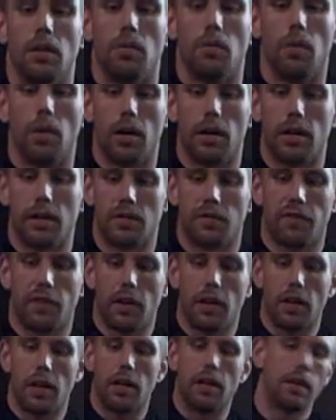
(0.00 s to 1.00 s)
One is
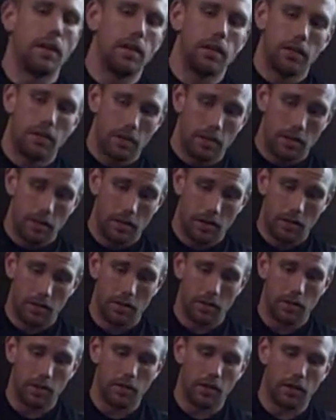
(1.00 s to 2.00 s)
feet in.
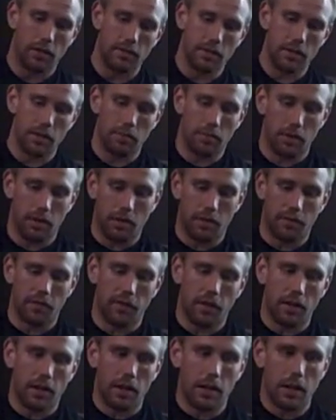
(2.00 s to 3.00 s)
You obviously bring your
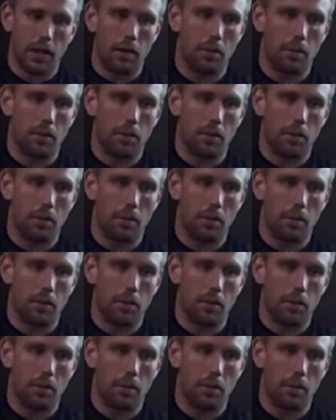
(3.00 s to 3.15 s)
feet in.